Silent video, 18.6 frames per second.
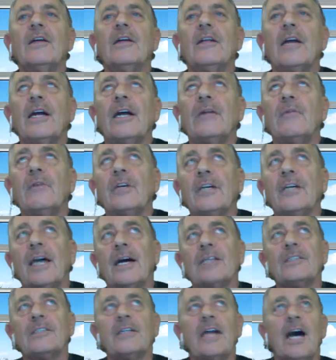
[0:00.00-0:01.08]
that really
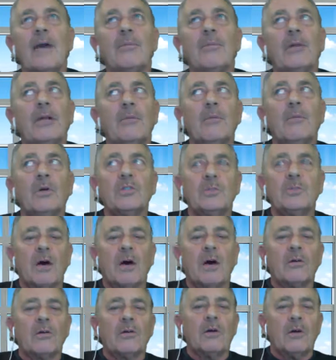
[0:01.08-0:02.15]
hasn't happened in most
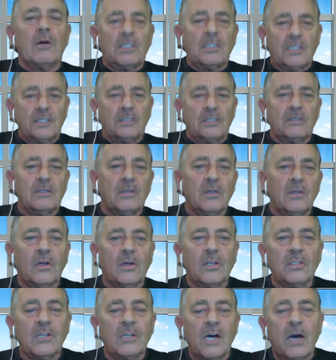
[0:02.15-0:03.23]
model cars in a
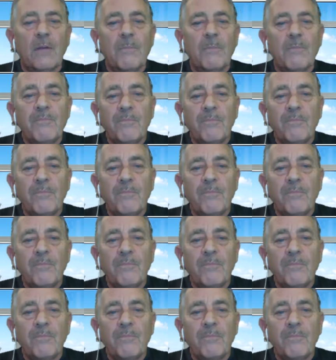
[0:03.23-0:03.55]
long time.